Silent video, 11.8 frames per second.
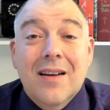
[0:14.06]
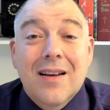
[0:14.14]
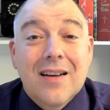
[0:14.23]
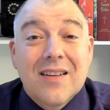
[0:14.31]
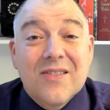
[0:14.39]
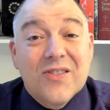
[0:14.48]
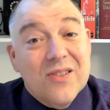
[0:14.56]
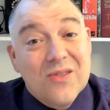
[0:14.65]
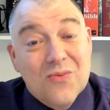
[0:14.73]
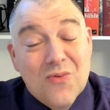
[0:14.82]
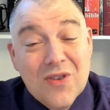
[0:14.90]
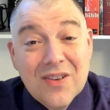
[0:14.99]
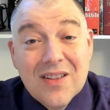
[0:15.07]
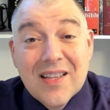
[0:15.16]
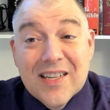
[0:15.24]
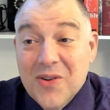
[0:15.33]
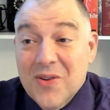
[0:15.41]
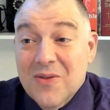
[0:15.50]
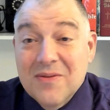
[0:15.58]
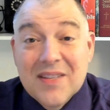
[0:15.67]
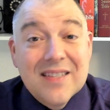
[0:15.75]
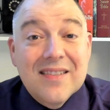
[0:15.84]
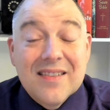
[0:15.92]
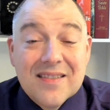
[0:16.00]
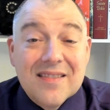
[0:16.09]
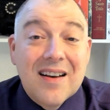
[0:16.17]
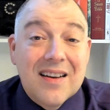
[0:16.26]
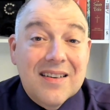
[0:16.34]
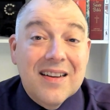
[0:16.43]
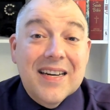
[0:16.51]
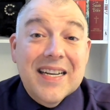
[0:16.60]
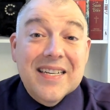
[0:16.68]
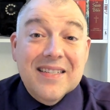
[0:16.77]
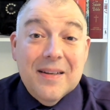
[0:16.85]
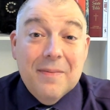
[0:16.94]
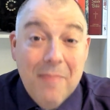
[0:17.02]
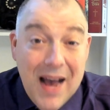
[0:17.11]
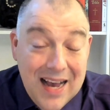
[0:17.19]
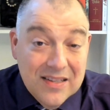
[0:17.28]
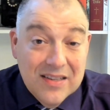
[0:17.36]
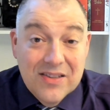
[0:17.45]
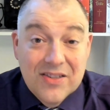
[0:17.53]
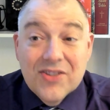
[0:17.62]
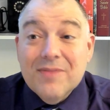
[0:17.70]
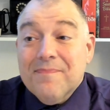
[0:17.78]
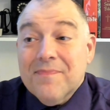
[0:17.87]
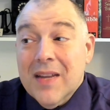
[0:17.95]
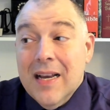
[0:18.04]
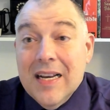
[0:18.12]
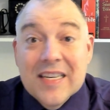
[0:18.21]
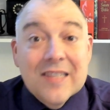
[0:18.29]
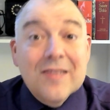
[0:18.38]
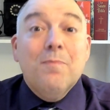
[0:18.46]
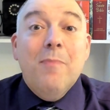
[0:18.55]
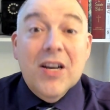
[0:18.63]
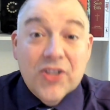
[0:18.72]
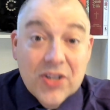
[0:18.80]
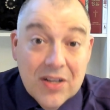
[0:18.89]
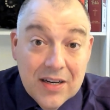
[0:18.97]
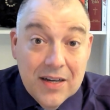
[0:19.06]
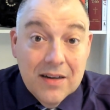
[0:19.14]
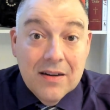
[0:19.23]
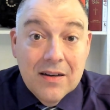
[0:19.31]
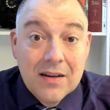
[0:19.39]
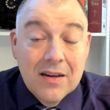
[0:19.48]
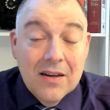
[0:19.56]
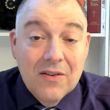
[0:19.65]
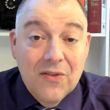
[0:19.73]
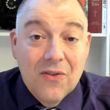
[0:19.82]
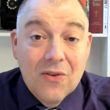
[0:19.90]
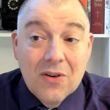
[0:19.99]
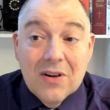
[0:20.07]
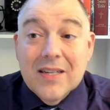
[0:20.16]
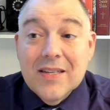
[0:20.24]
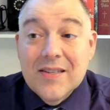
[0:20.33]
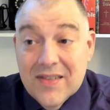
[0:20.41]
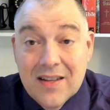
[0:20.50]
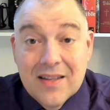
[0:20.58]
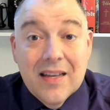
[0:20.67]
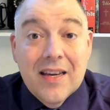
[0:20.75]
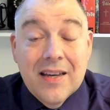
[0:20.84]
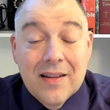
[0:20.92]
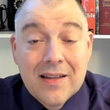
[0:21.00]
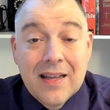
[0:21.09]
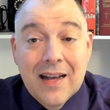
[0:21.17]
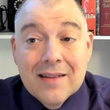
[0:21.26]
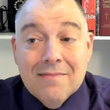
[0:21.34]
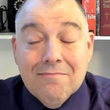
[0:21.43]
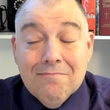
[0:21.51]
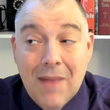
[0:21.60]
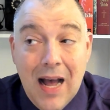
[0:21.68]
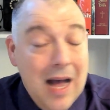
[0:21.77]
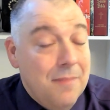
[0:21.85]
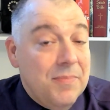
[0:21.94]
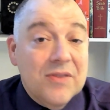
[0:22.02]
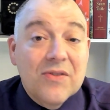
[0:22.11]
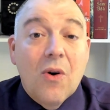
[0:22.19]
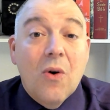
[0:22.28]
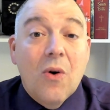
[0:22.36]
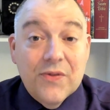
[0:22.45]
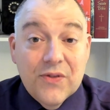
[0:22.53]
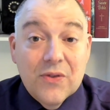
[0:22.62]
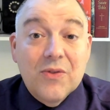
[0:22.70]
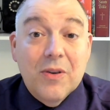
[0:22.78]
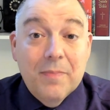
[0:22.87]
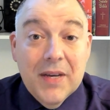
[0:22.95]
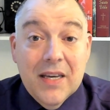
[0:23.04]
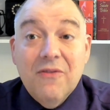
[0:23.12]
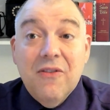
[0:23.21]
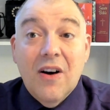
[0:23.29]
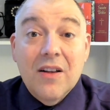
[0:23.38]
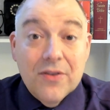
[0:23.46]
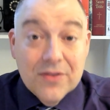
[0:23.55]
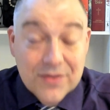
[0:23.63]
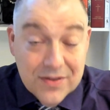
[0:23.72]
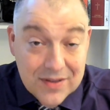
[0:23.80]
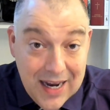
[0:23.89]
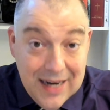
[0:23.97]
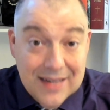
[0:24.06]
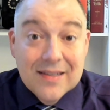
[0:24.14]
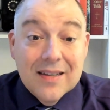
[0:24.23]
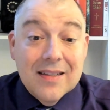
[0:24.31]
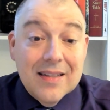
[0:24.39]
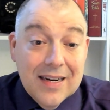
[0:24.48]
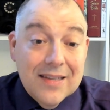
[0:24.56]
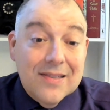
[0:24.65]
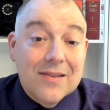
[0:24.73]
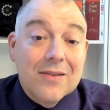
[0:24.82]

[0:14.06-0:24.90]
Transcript: Just want to let you know this is not an easy passage, especially for the Sunday that happens also to be Father's Day Sunday. So